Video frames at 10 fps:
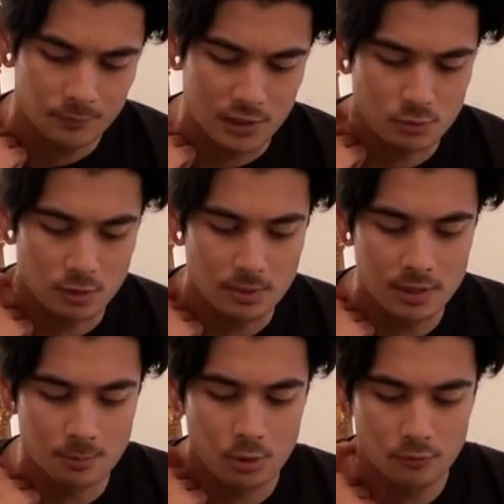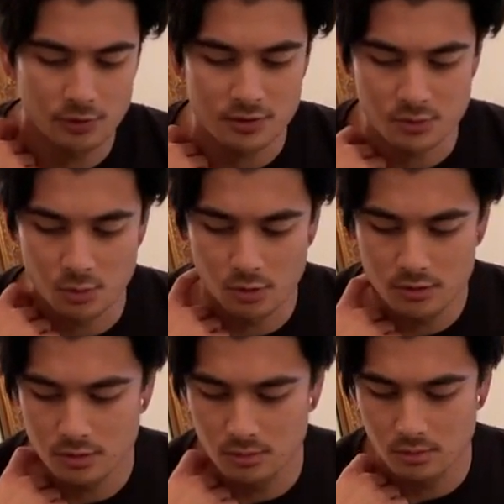this would have been the perfect store
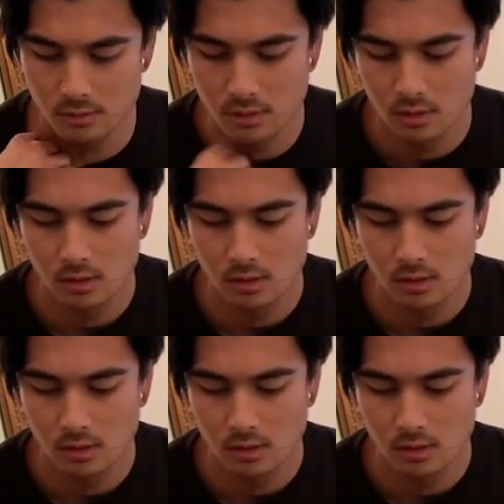to